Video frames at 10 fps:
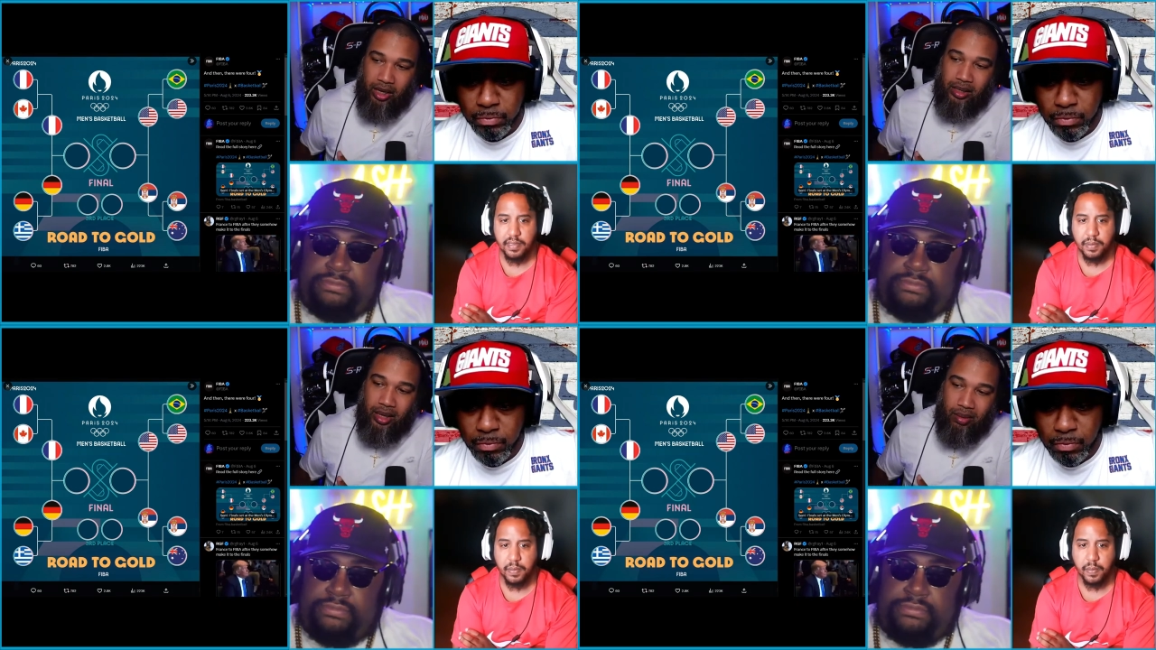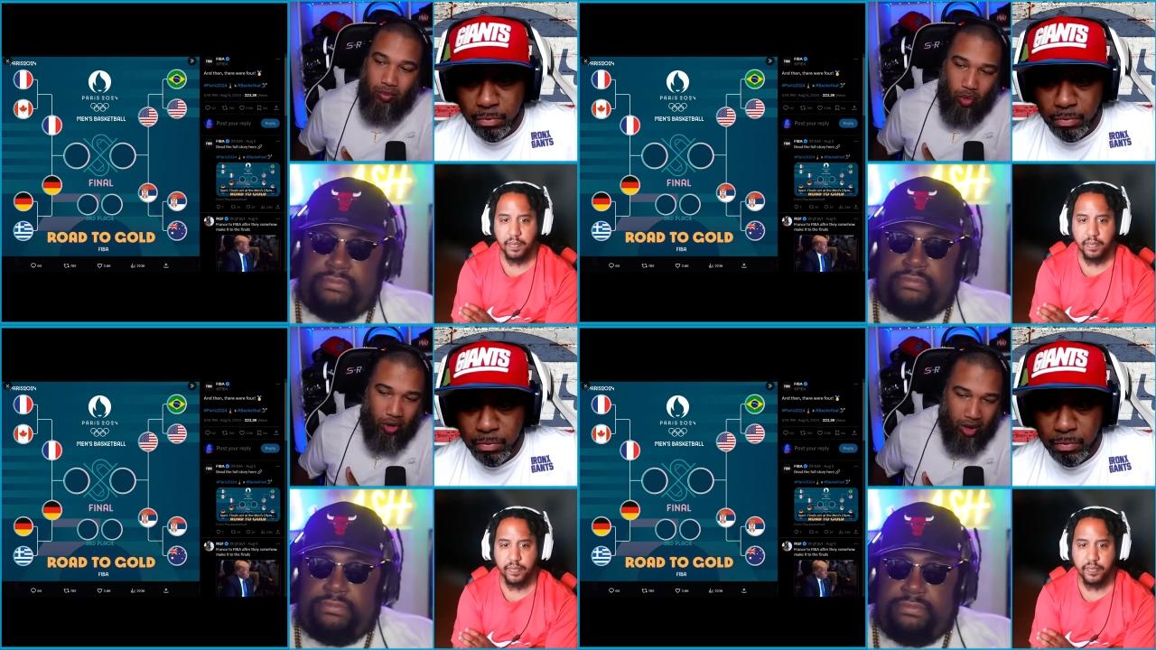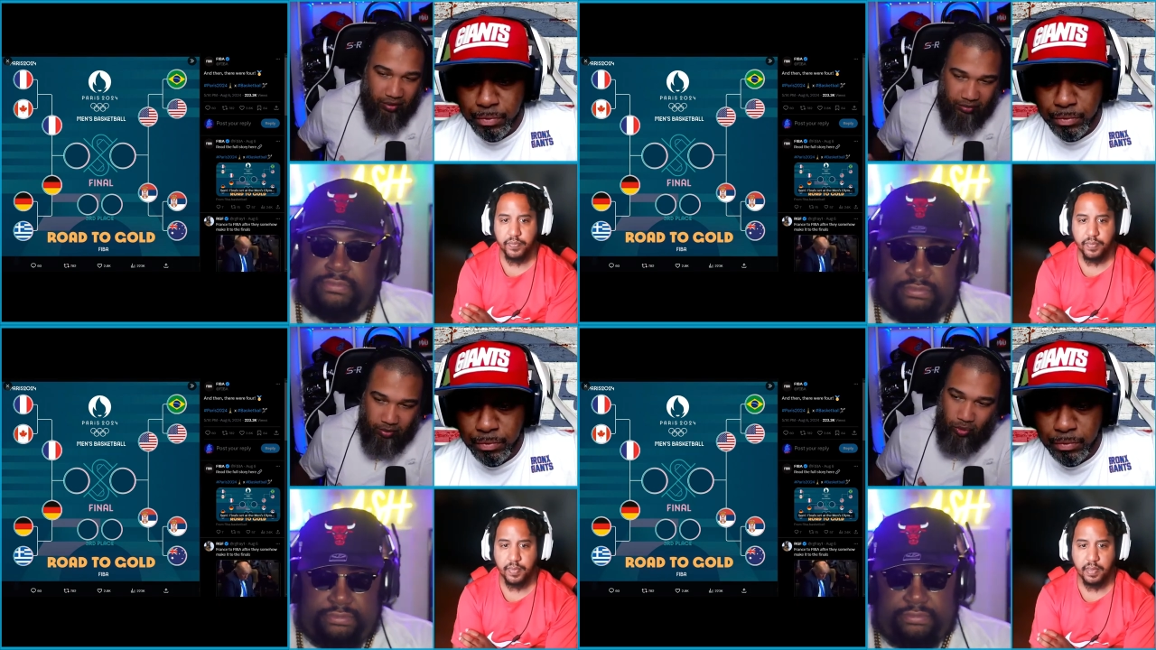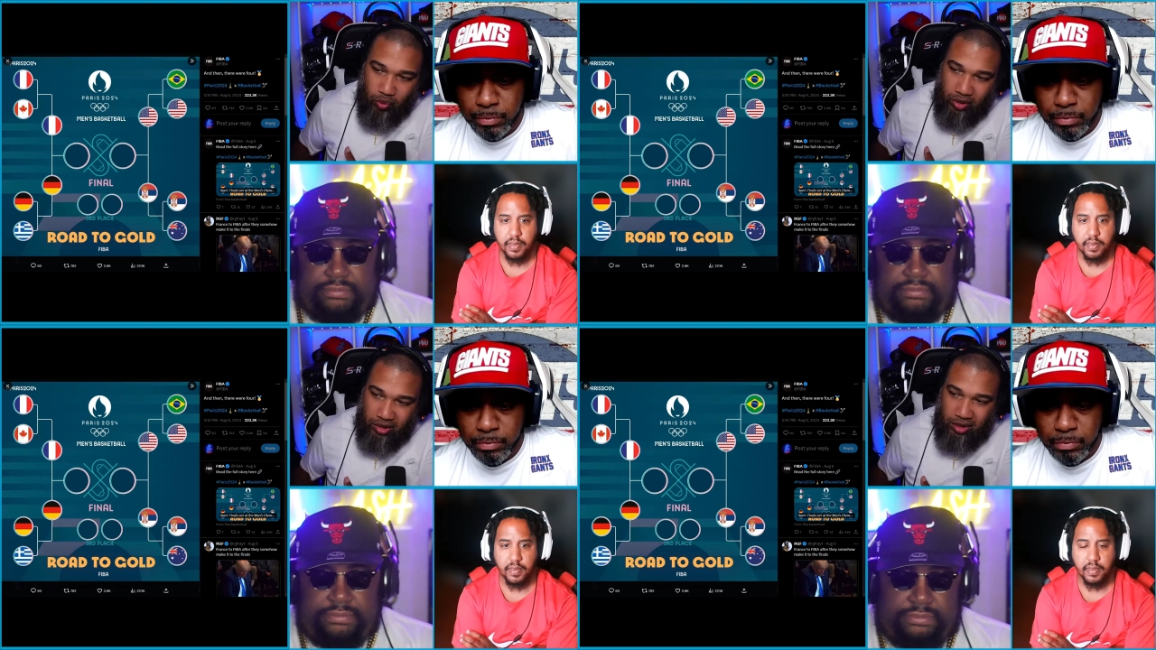Speaker 1: they more comfortable
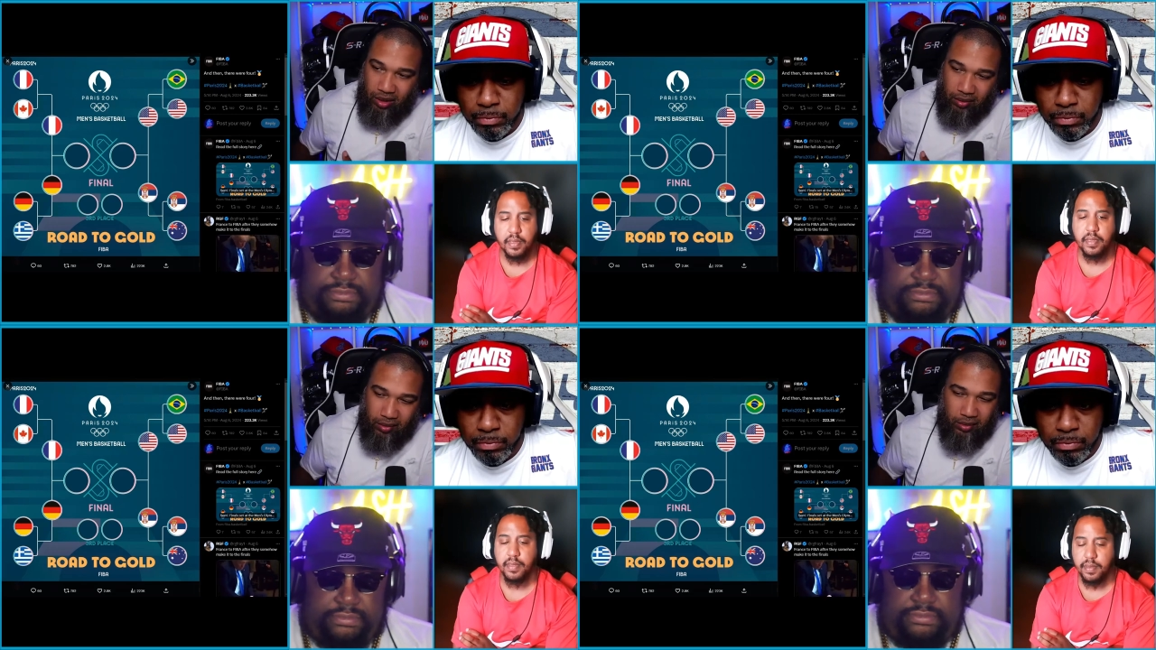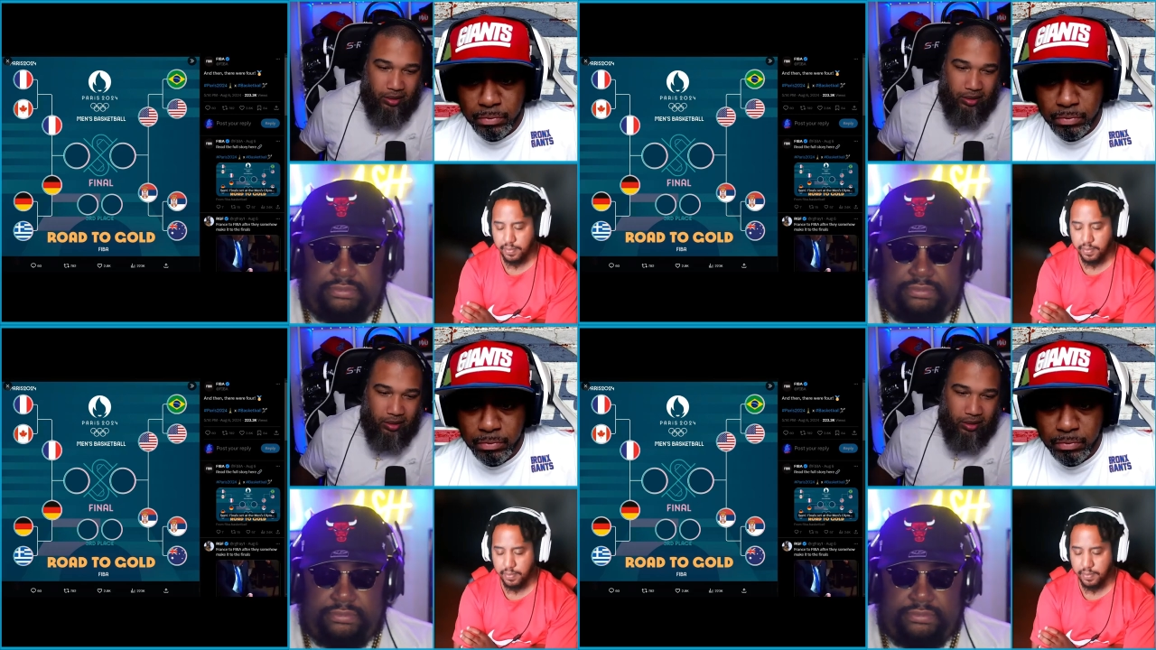with each other.